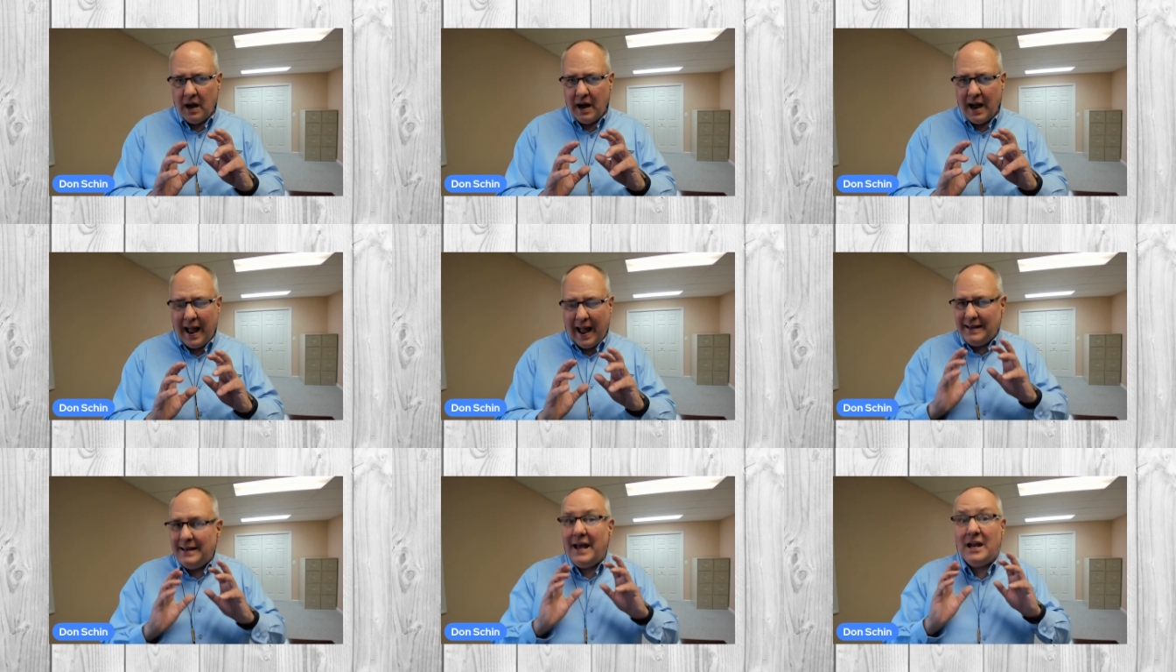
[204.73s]

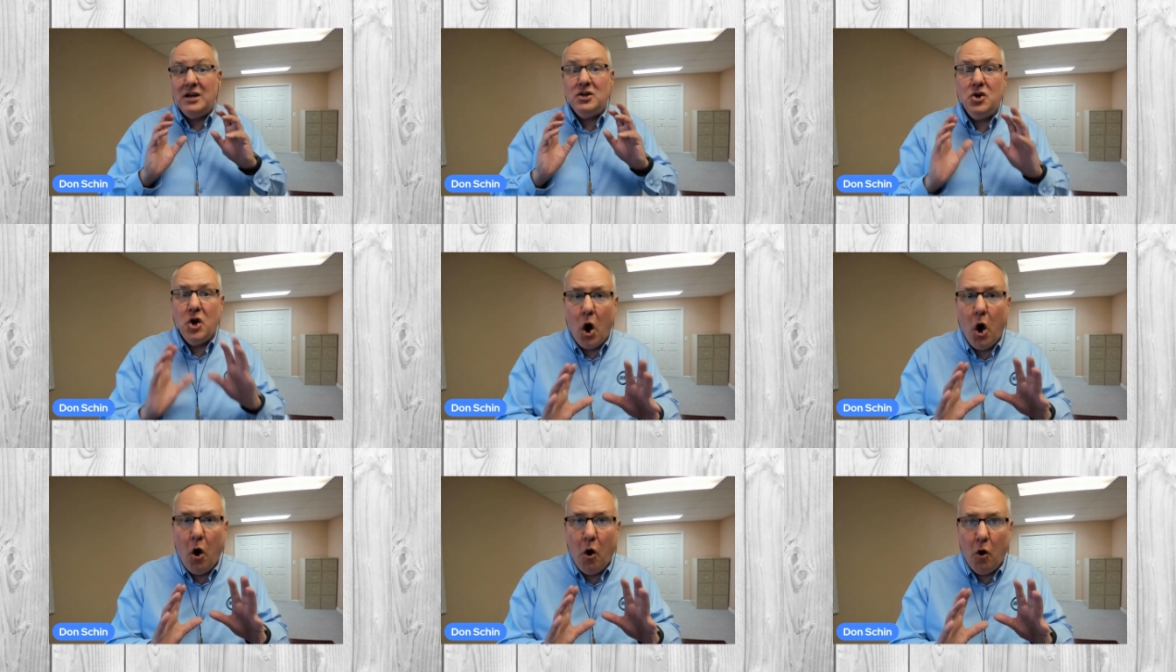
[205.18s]
And they
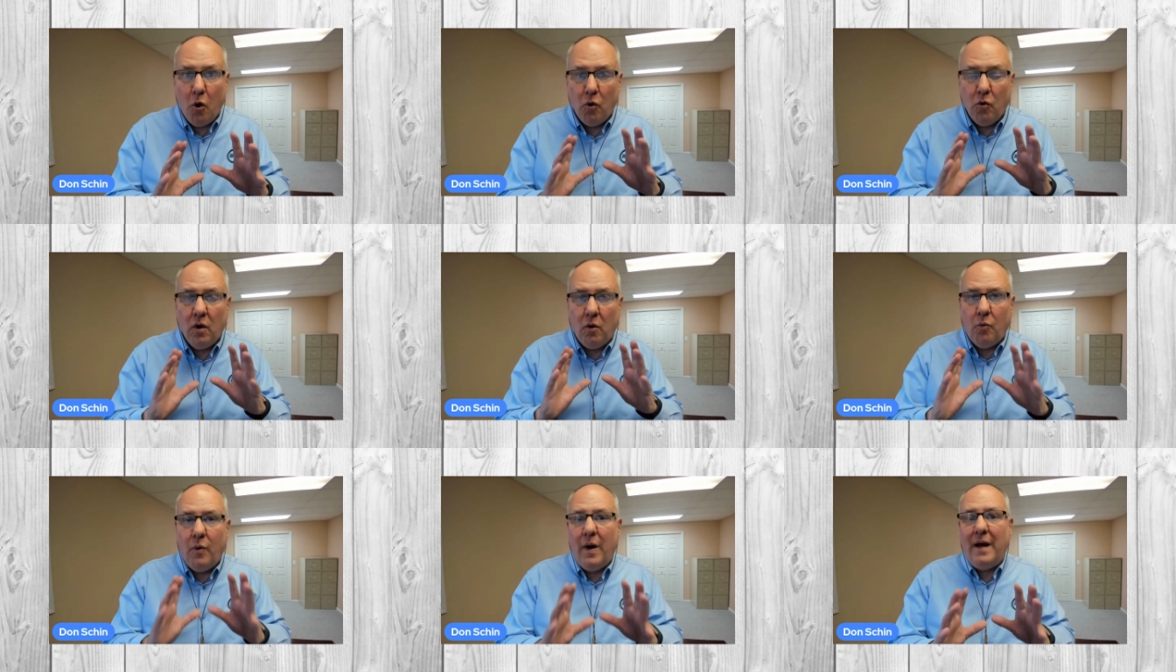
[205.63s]

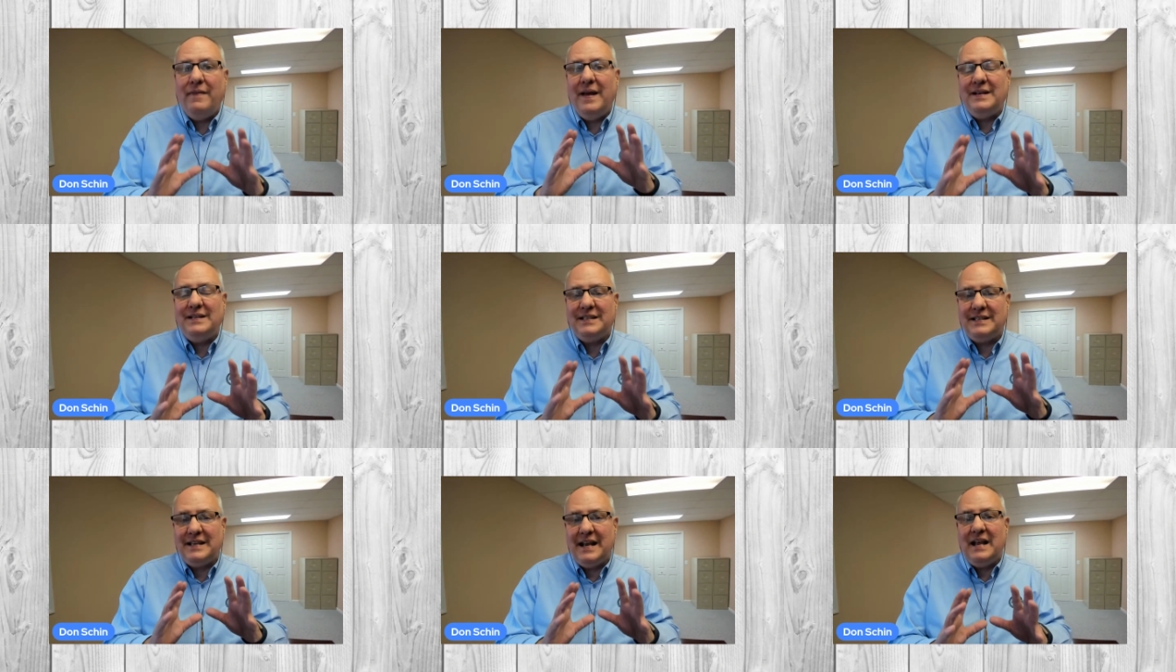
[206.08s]
know when they
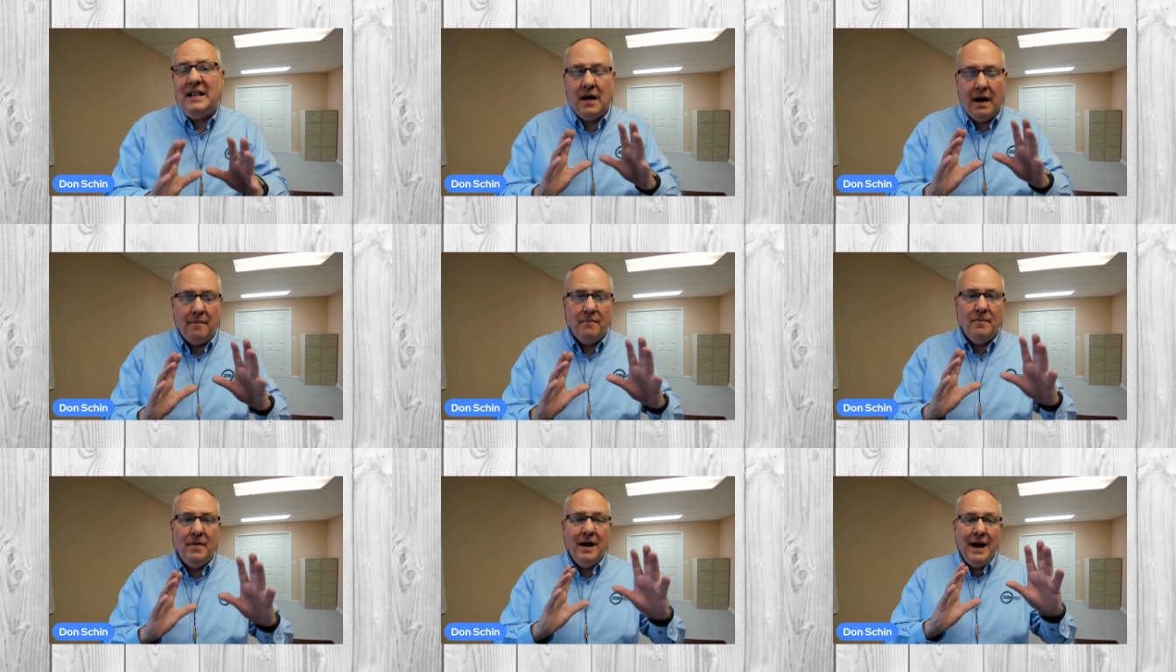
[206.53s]
see
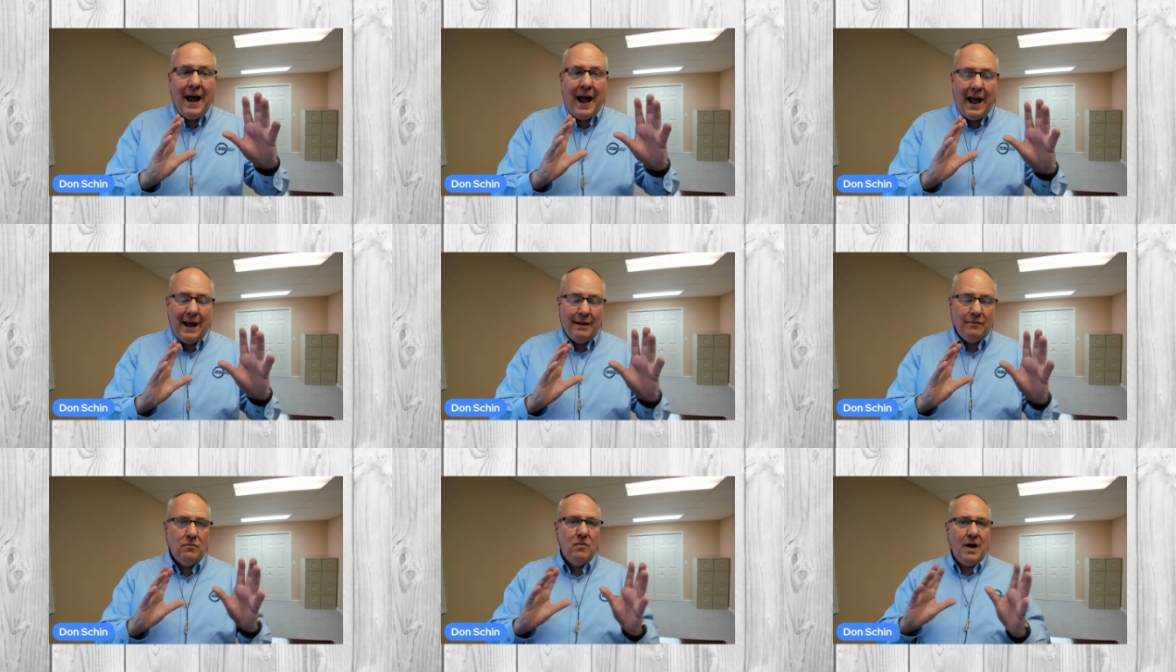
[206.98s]
them,
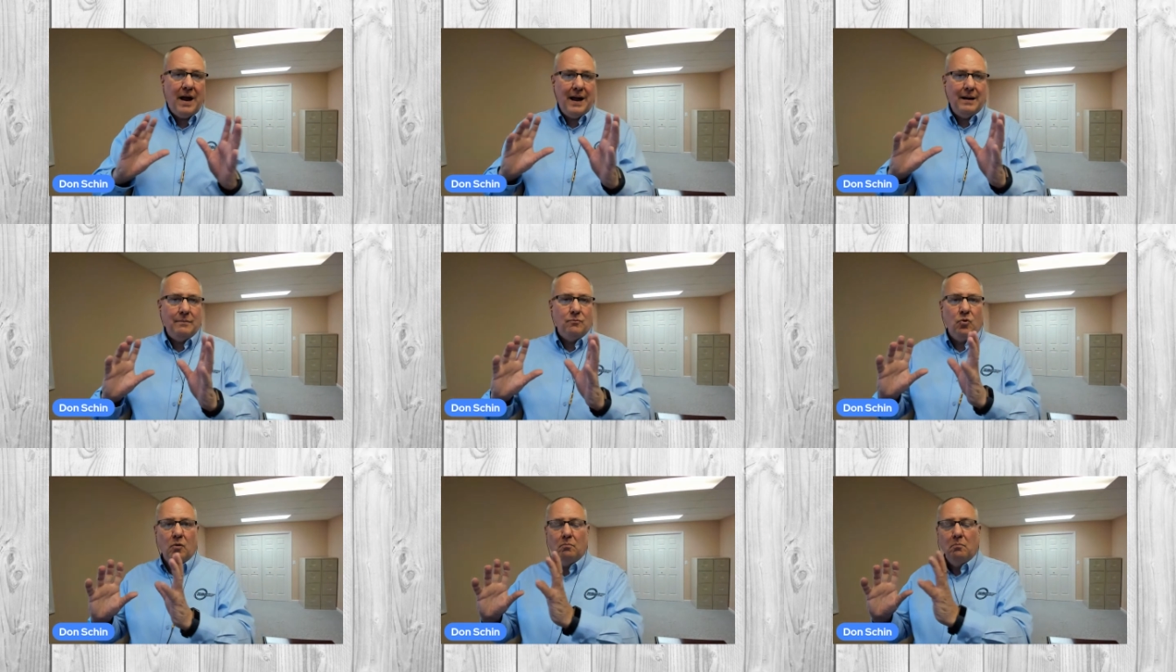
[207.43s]

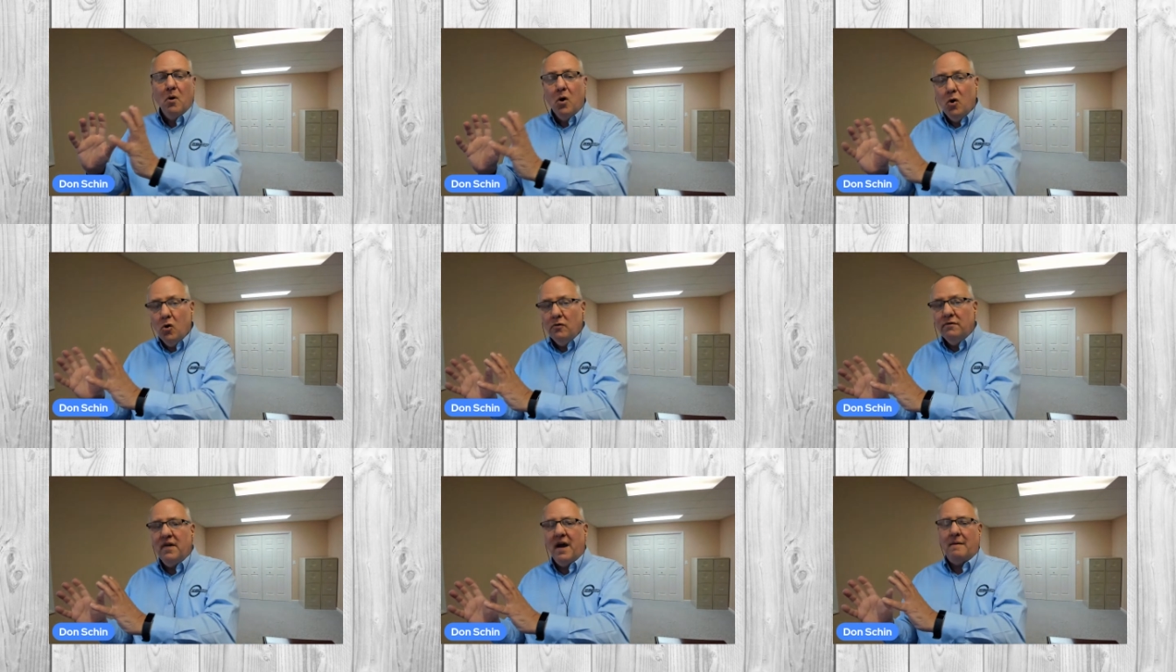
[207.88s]
and will
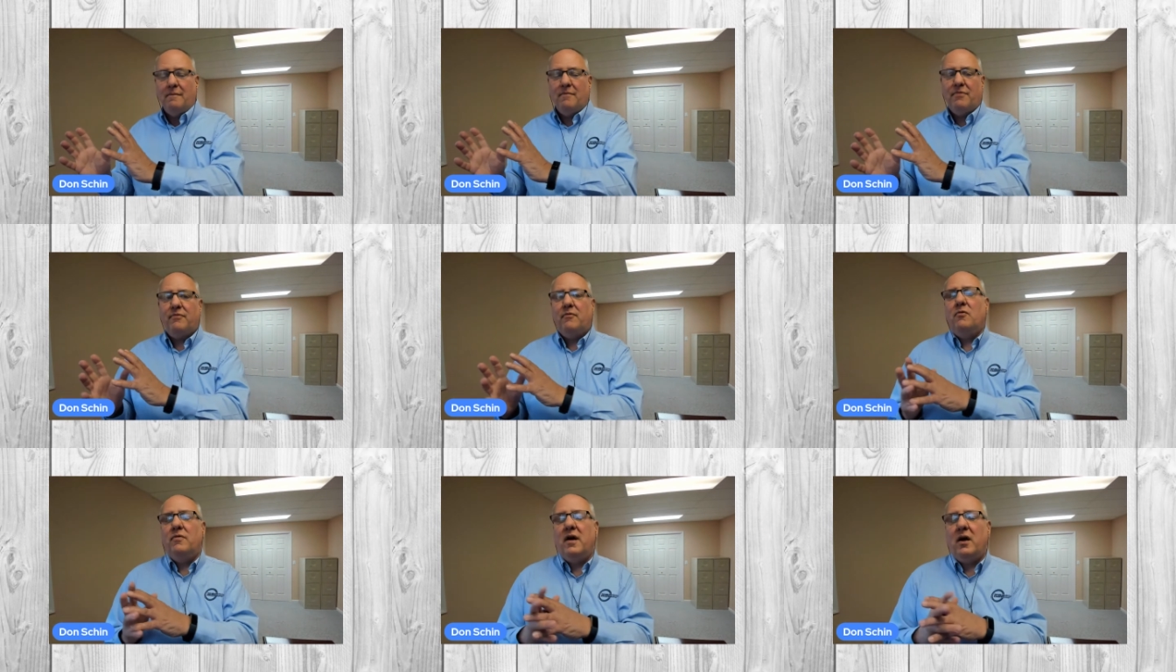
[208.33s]
move them
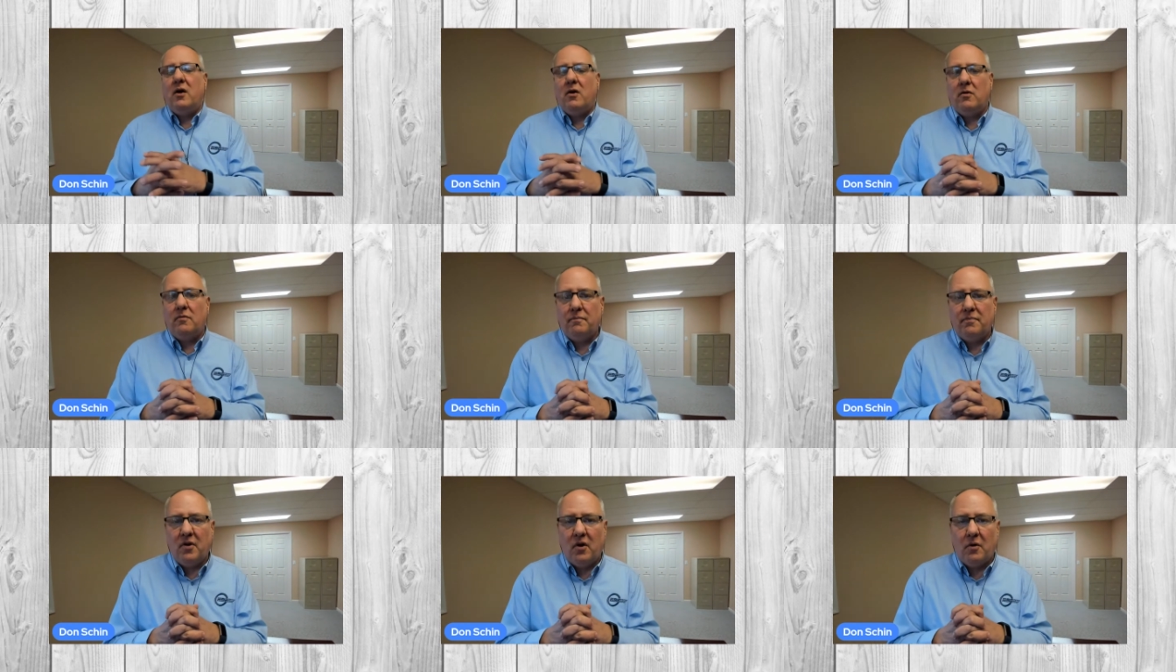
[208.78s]
through
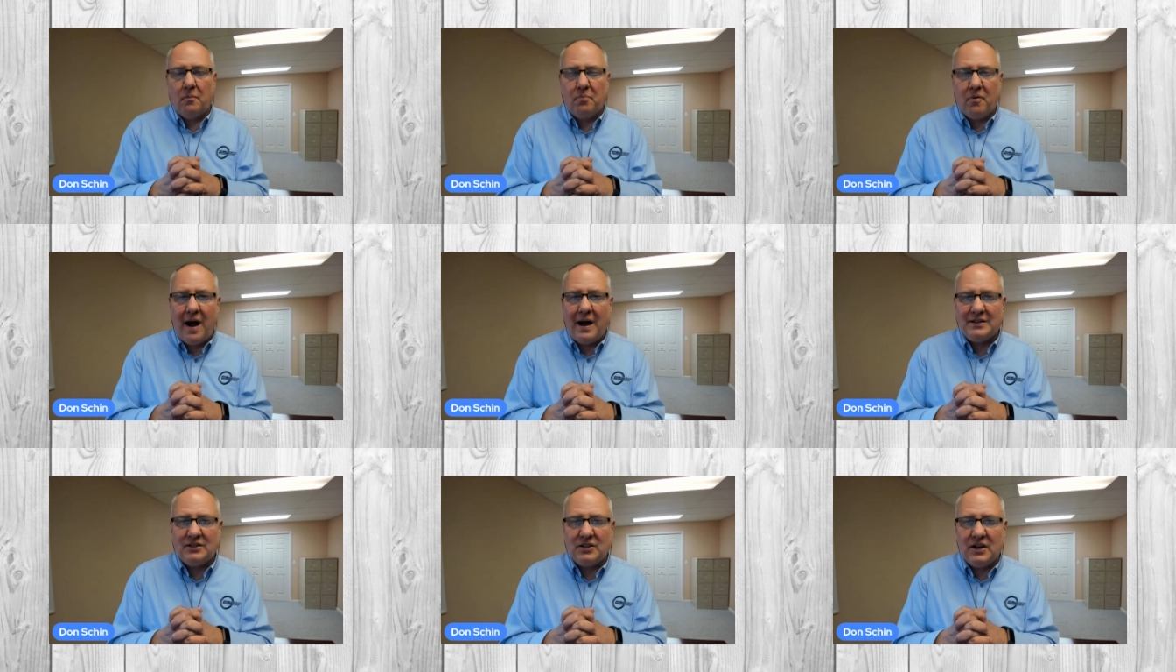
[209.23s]
their
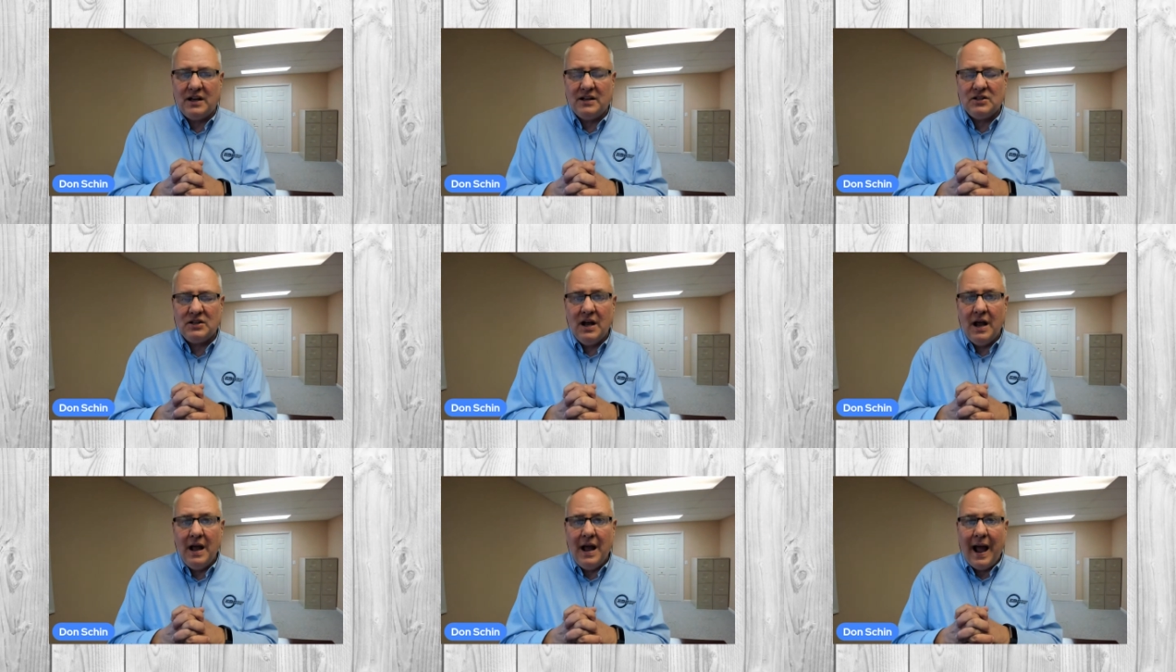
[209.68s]
process,